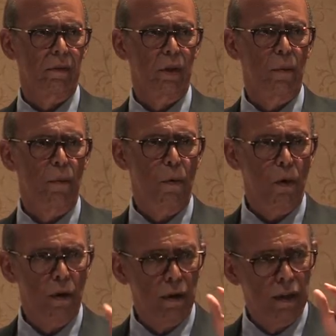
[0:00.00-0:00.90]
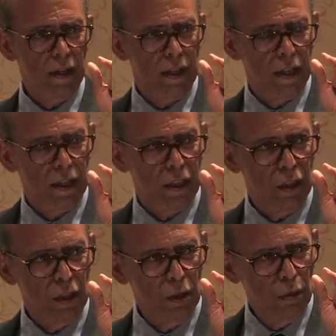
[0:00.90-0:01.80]
the more
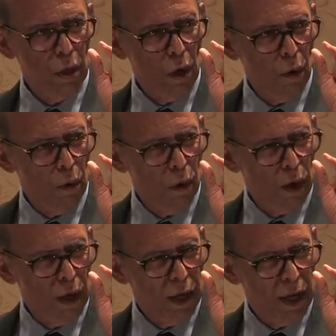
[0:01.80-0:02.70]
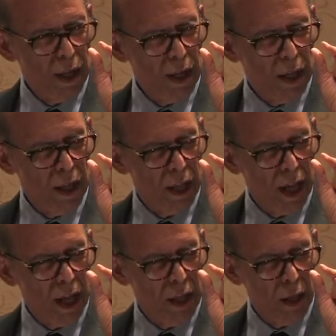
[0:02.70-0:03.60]
you know
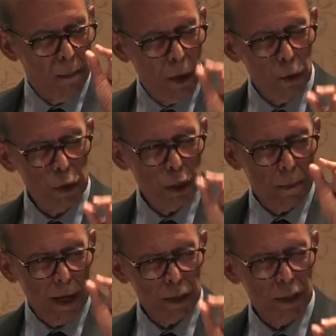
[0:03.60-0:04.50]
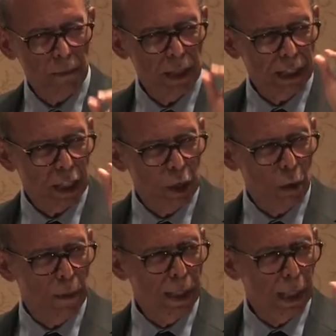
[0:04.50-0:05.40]
the most about something that
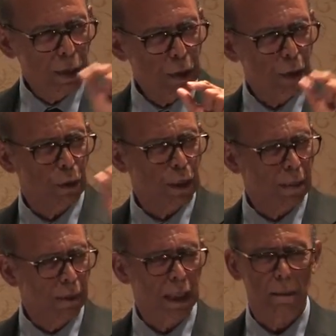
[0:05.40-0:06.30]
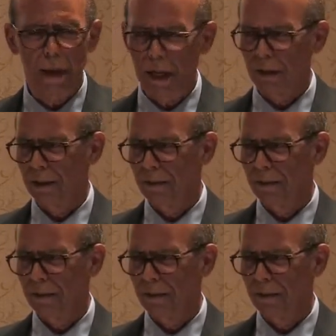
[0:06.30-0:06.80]
nobody else knows something about.